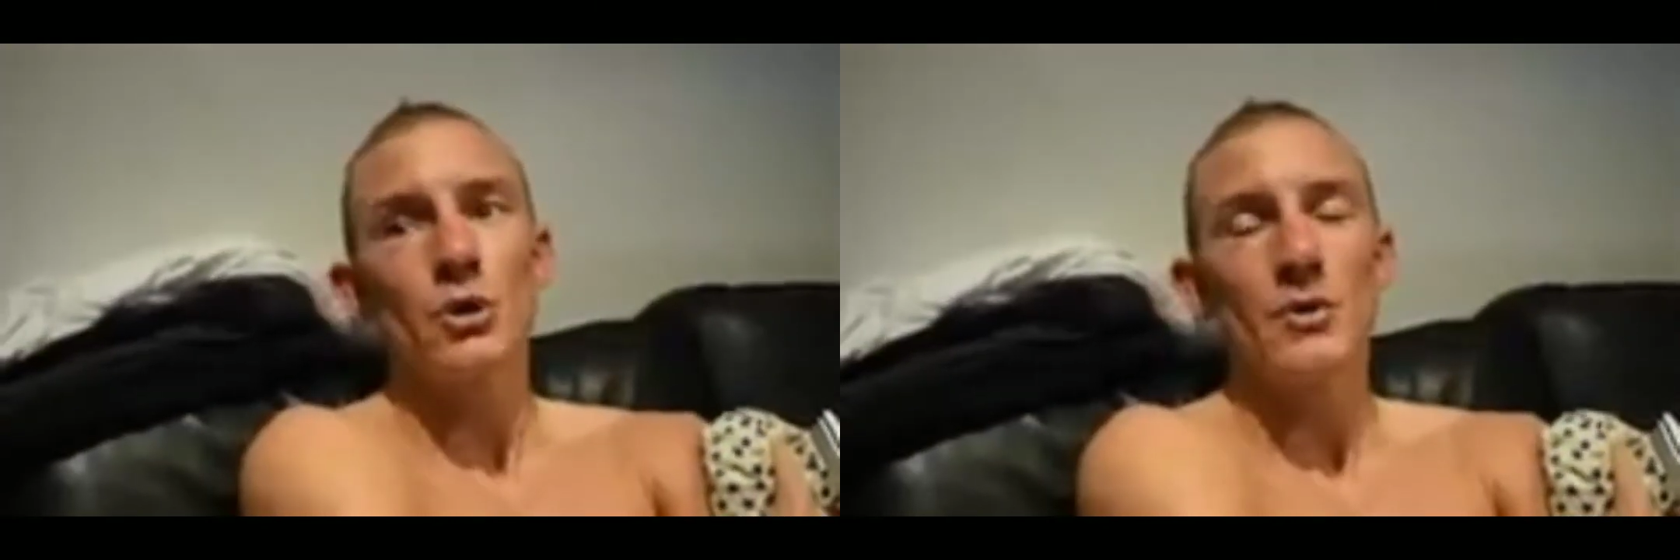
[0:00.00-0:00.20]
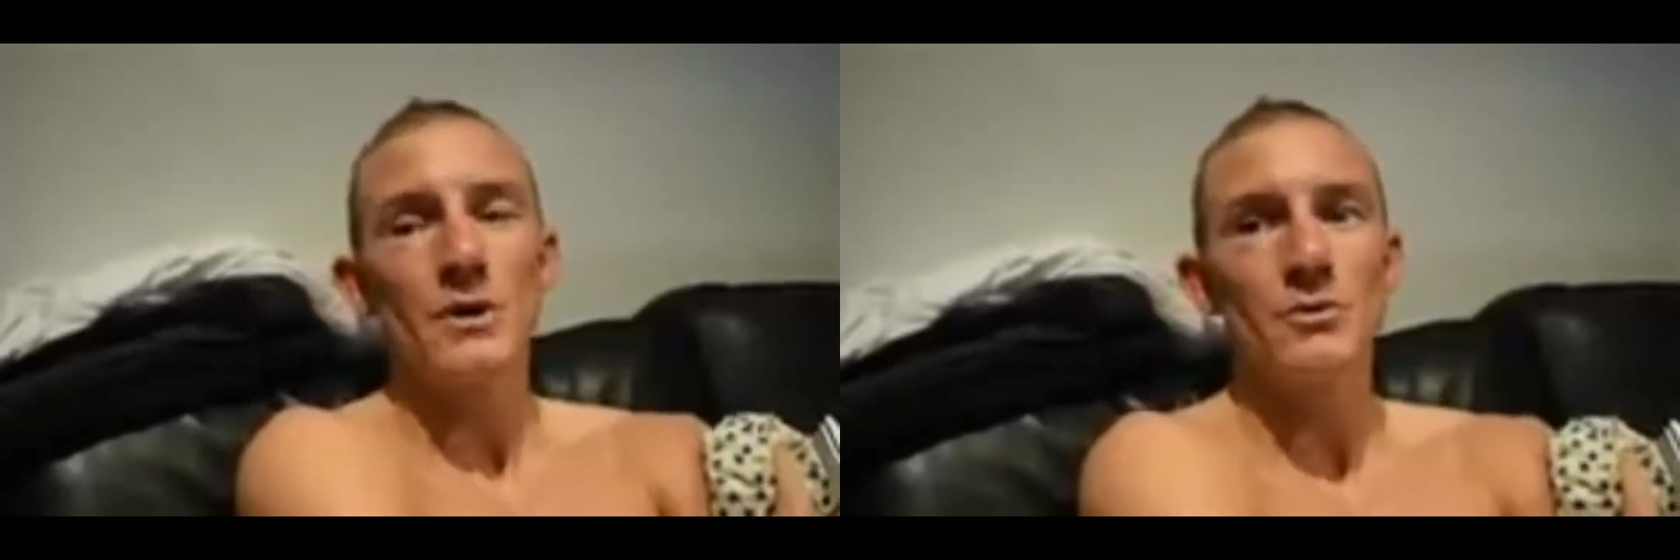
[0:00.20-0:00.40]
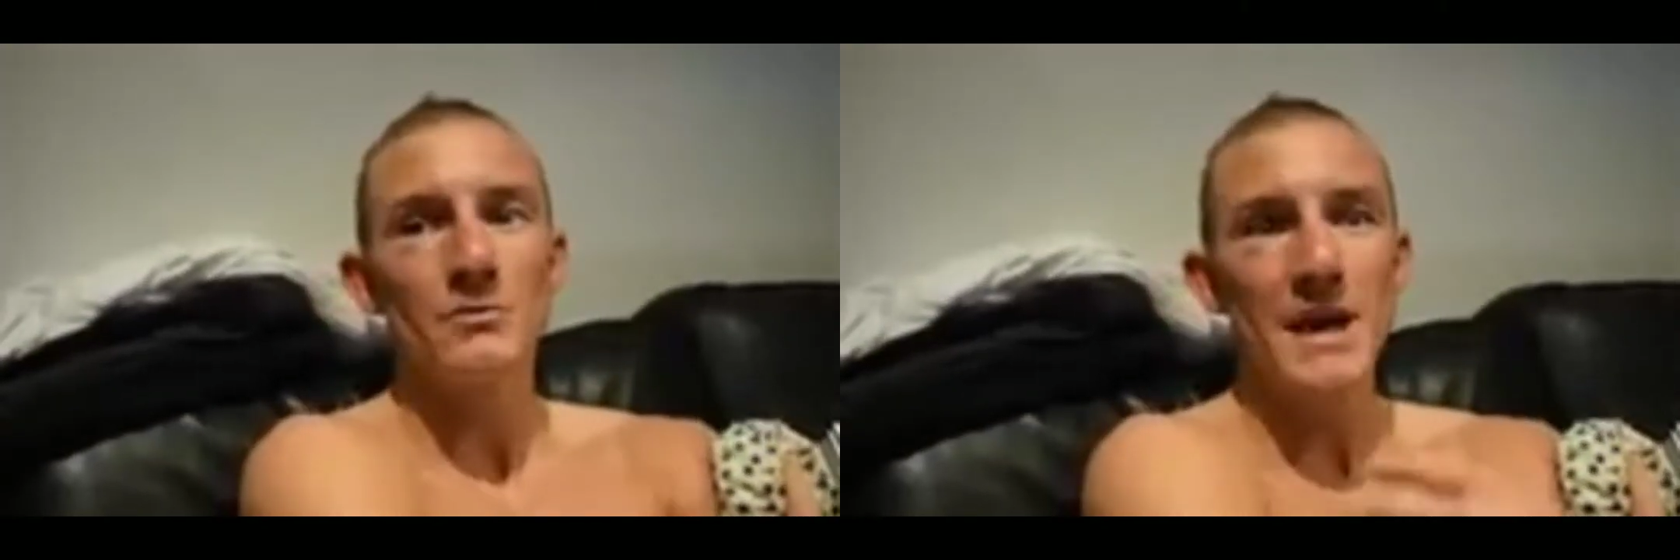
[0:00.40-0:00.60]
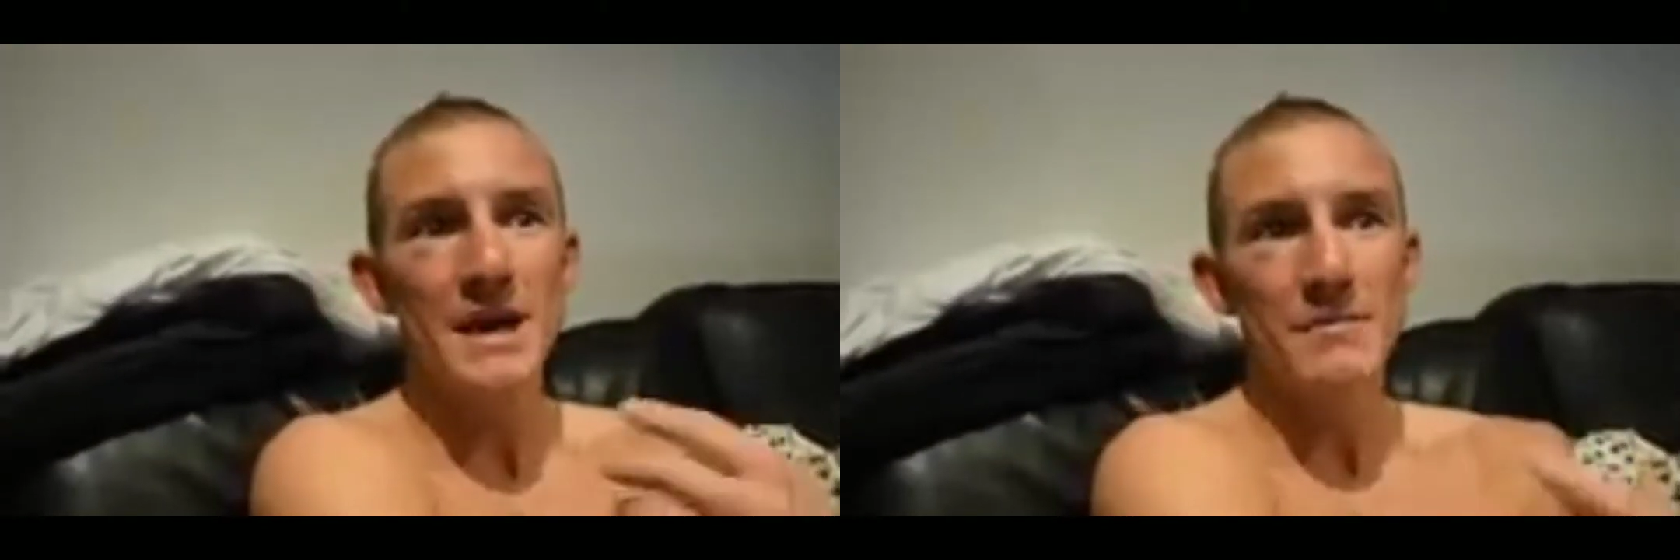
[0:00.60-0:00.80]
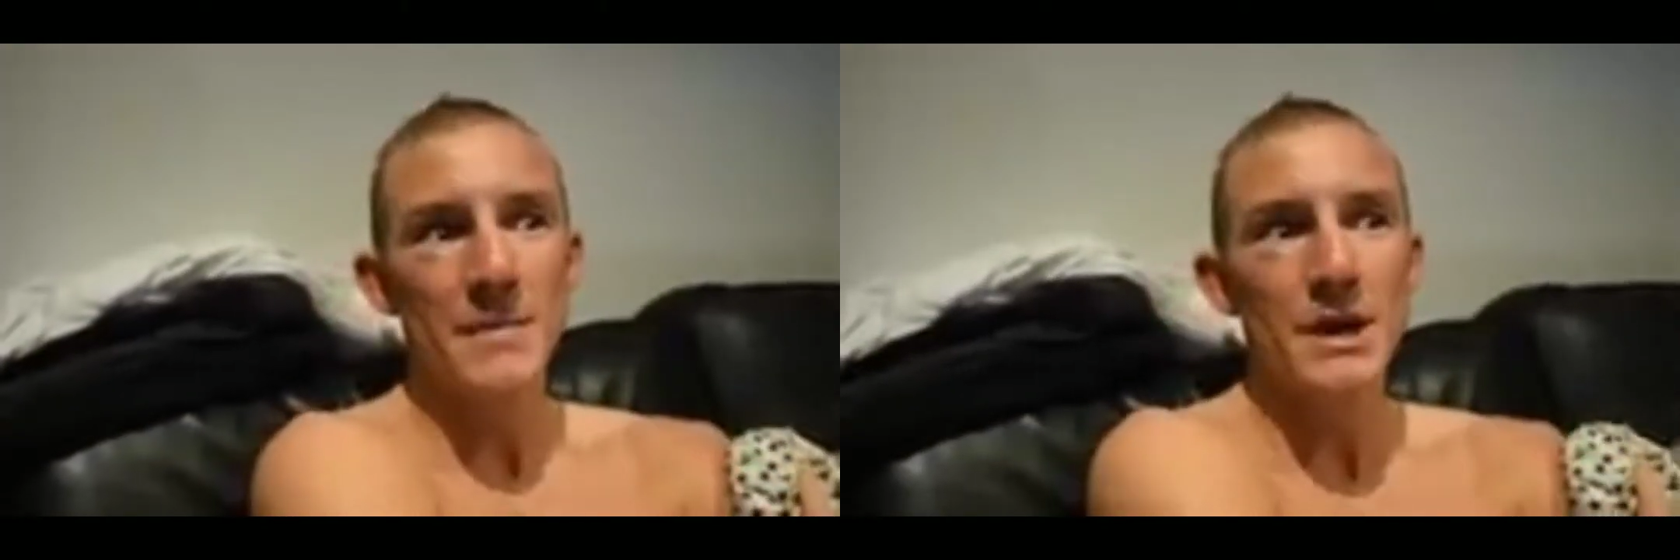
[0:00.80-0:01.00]
so it was
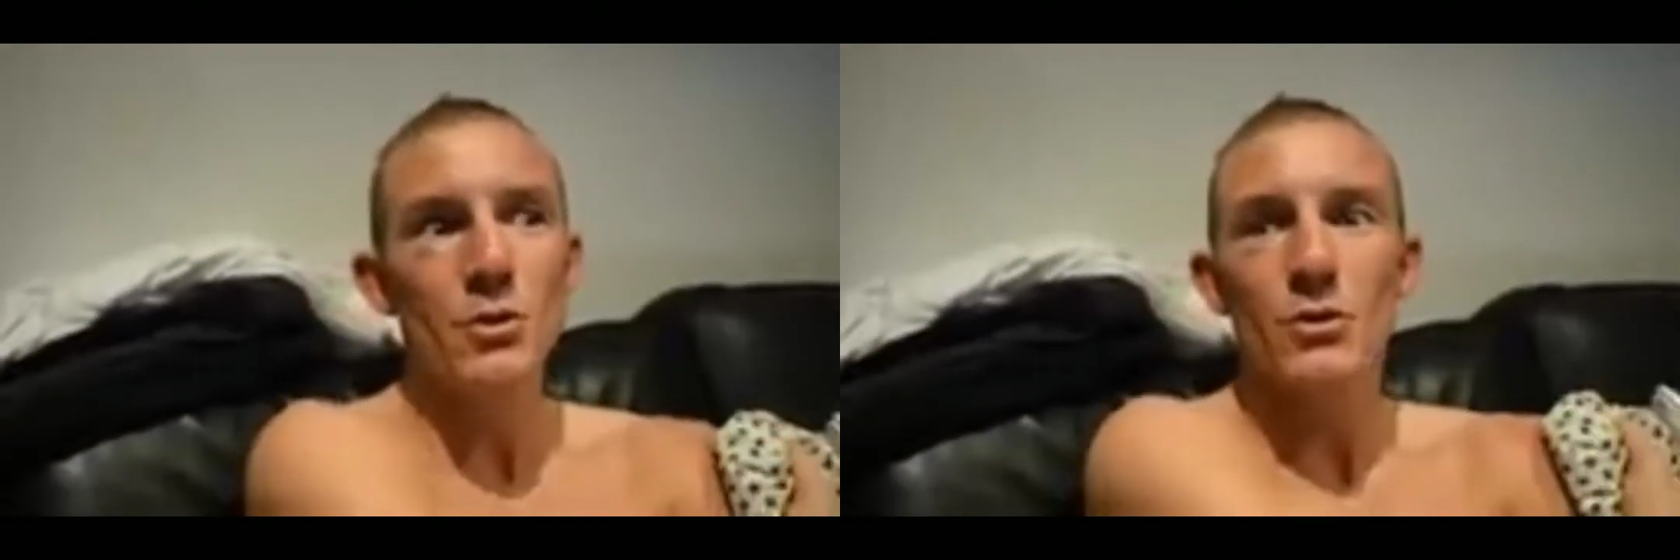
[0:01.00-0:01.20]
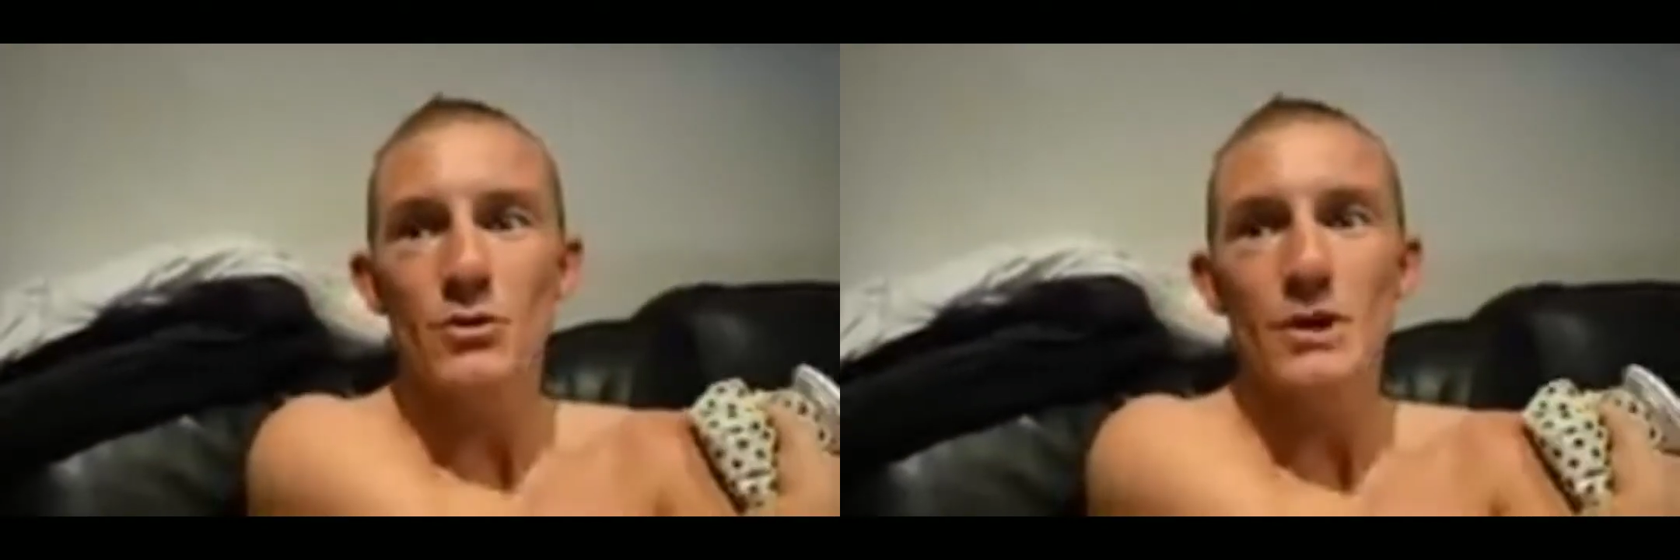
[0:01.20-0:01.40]
making me look,